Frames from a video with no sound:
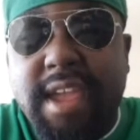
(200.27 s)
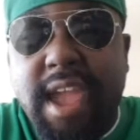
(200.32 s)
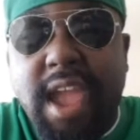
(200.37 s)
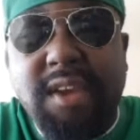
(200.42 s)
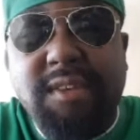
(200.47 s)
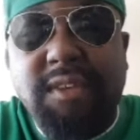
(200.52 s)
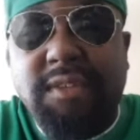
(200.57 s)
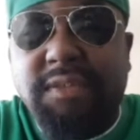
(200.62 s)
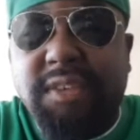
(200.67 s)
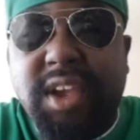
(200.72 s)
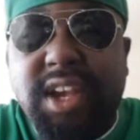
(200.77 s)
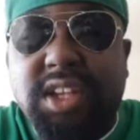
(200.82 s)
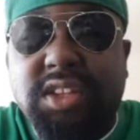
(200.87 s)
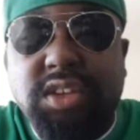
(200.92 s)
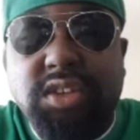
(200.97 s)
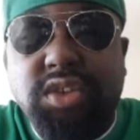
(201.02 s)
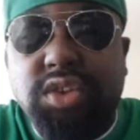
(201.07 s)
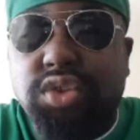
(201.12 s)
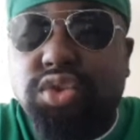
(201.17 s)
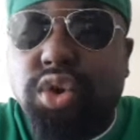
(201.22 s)
everything
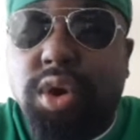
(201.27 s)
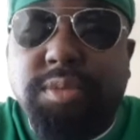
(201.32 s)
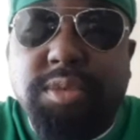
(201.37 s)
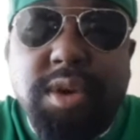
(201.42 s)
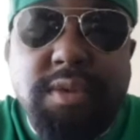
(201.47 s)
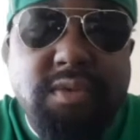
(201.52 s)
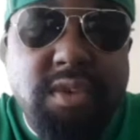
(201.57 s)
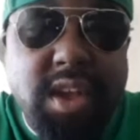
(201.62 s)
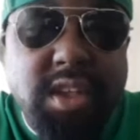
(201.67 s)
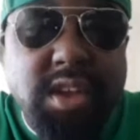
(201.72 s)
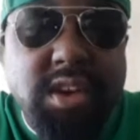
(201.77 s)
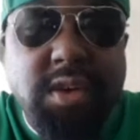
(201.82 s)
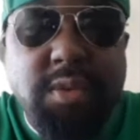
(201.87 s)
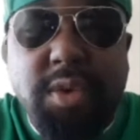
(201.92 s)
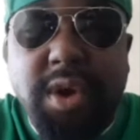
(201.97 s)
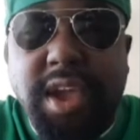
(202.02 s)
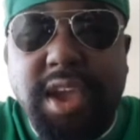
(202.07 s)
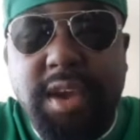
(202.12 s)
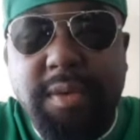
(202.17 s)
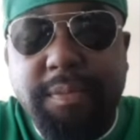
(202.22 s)
to stop them running
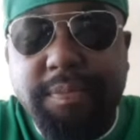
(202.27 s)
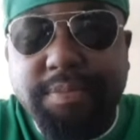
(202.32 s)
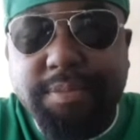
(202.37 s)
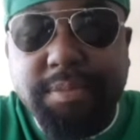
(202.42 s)
away?